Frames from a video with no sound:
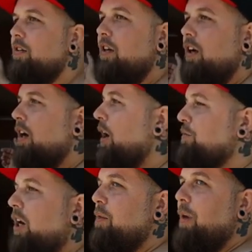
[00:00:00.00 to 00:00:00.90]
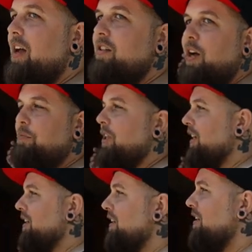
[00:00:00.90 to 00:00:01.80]
No. I'm trying to buy something.
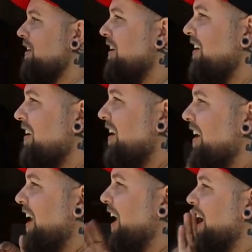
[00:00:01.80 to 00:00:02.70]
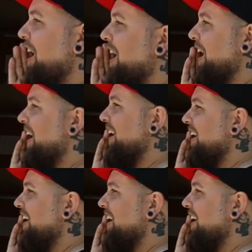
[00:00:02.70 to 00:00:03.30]
Okay, oh yeah, way to